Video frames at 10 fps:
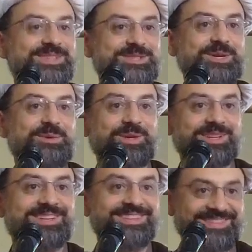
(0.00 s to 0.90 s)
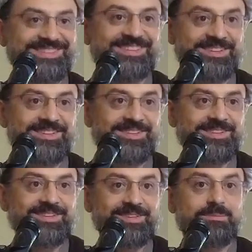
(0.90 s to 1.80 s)
Does not work.
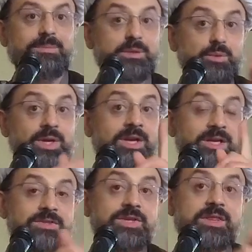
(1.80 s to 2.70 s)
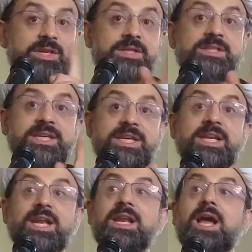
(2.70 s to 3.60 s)
But
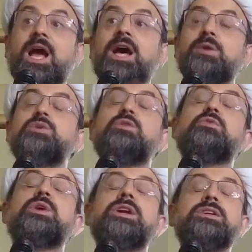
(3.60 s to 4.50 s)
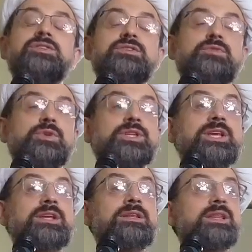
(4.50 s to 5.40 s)
113 out of
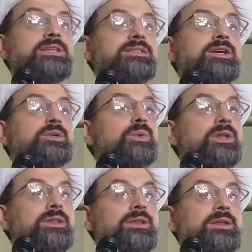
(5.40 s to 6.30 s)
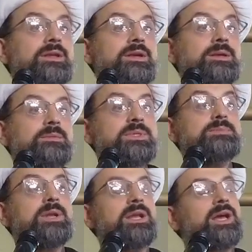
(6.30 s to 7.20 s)
114, they start with
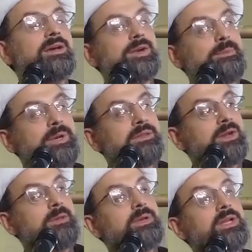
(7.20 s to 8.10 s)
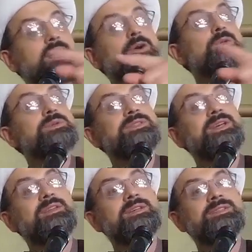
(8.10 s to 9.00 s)
Bismillah ar-Rahman ar-Rahim. And I always
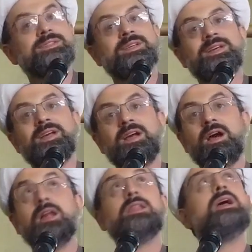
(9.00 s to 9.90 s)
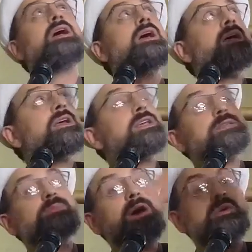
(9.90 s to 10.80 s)
say this, Allah is
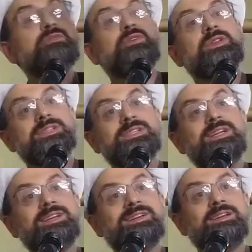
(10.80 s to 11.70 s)
powerful, isn't it?